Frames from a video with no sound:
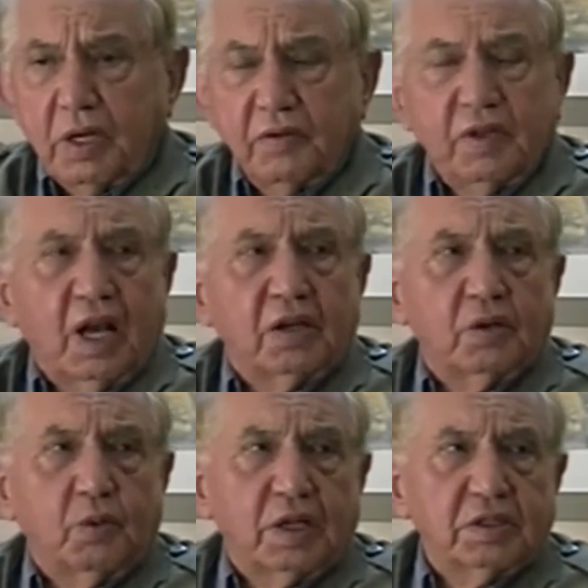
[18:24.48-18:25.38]
one of the
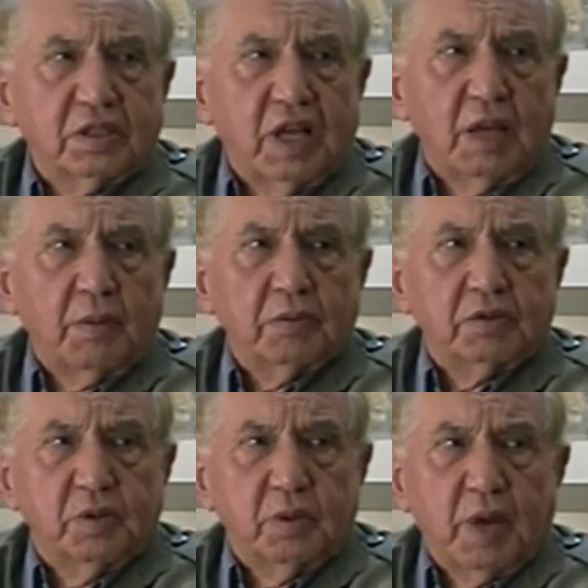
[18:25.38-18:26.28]
younger ones, came
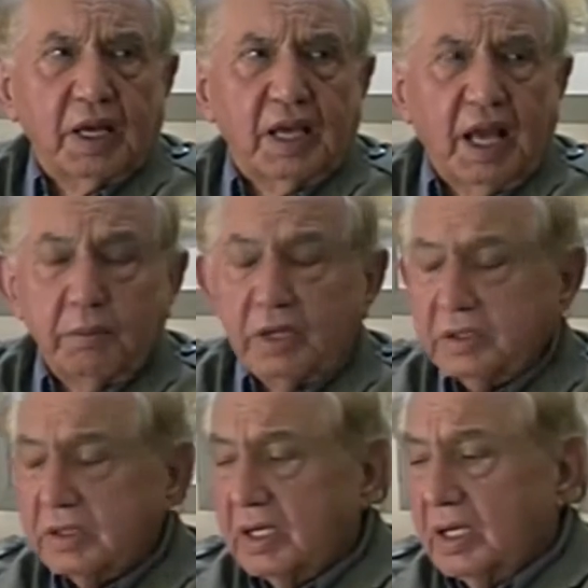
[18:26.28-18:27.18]
up to me in my
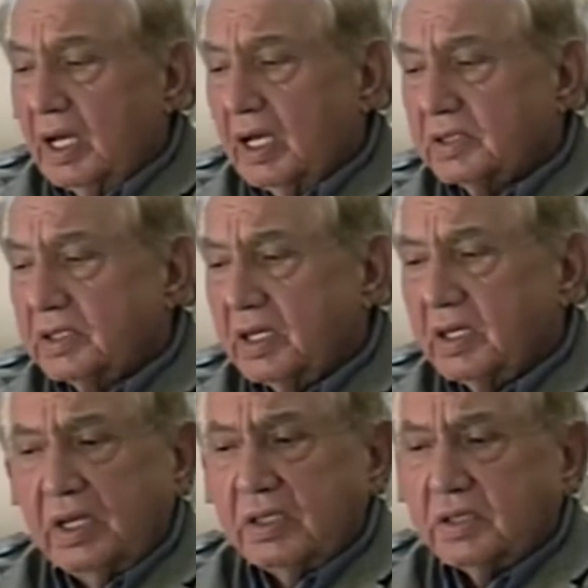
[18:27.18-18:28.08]
cabin and
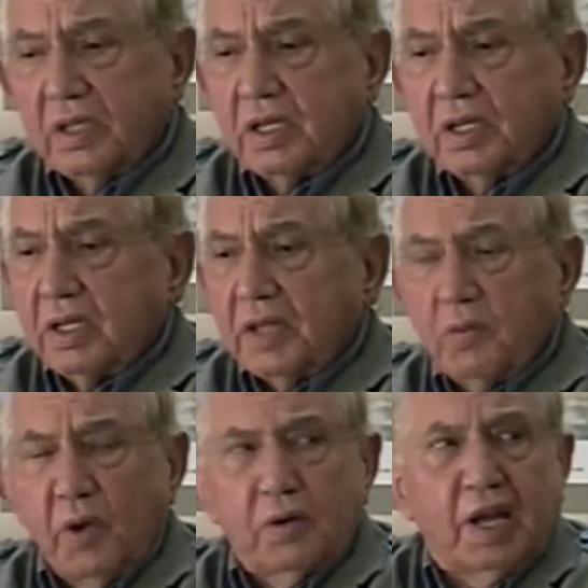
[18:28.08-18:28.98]
said, "Sir,
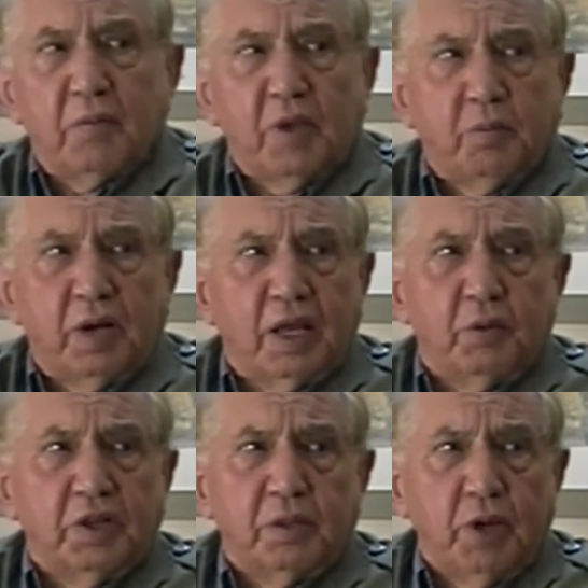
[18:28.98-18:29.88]
they won't let me
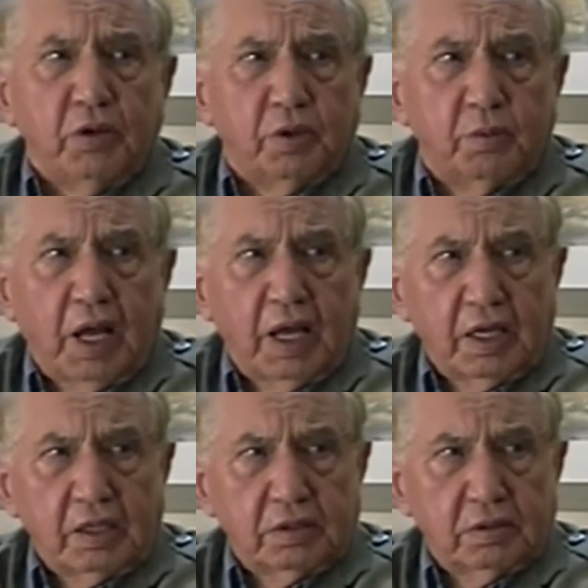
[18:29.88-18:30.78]
play with the
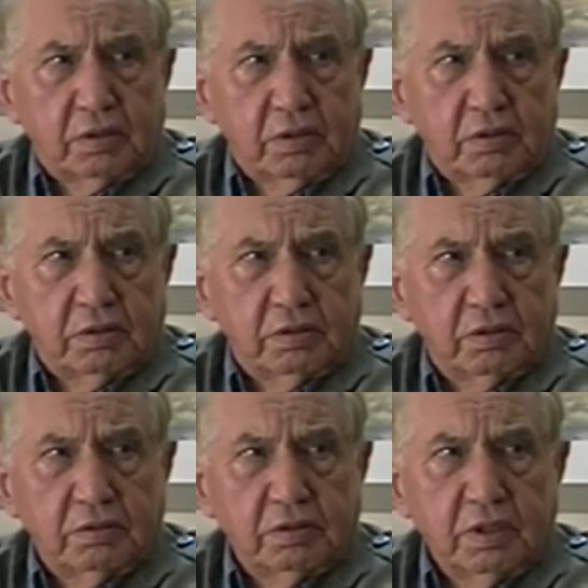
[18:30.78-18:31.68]
motorbikes."
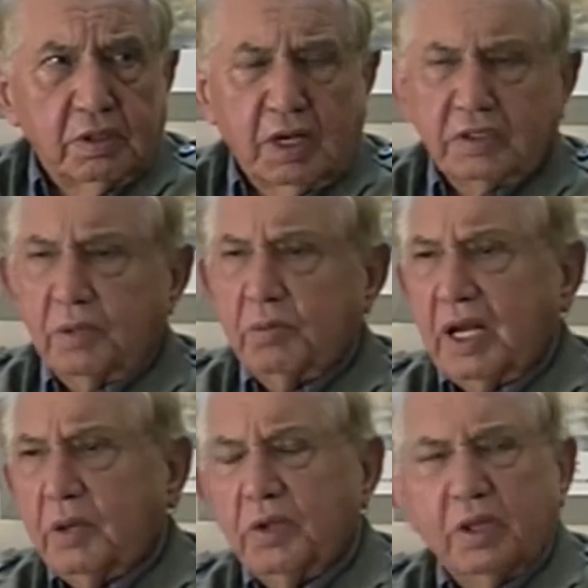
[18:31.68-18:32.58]
I
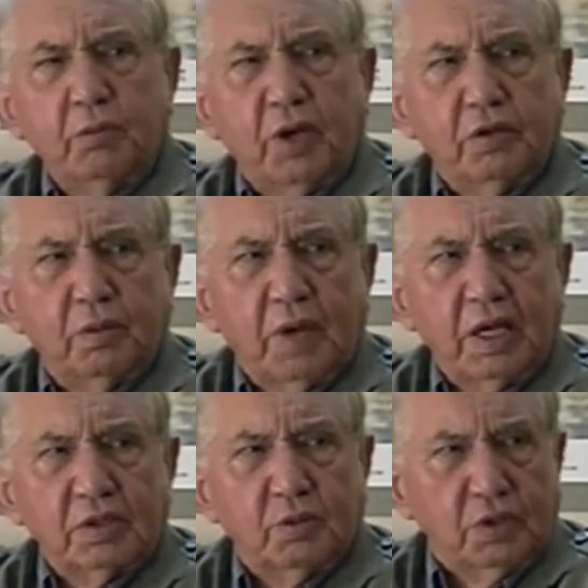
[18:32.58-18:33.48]
said, "Play with the
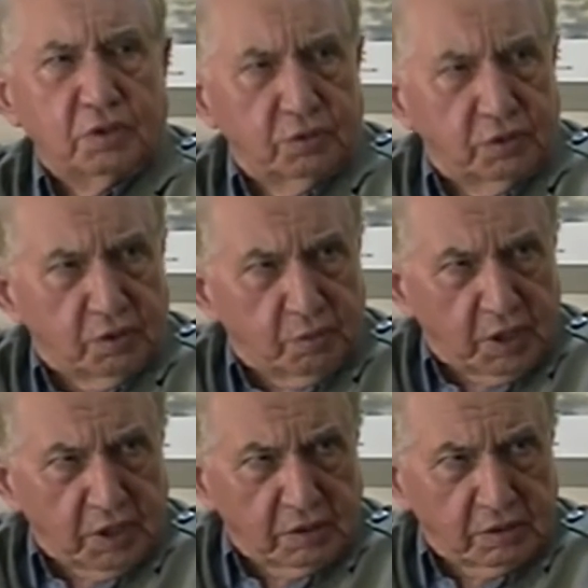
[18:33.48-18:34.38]
motorbikes? What do you
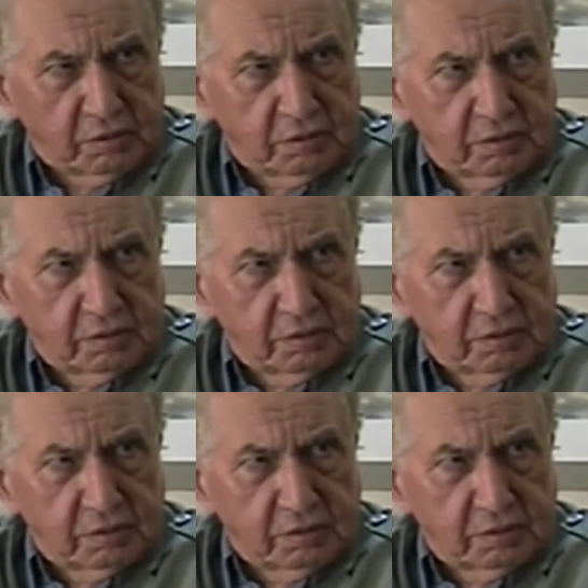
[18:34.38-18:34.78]
mean?"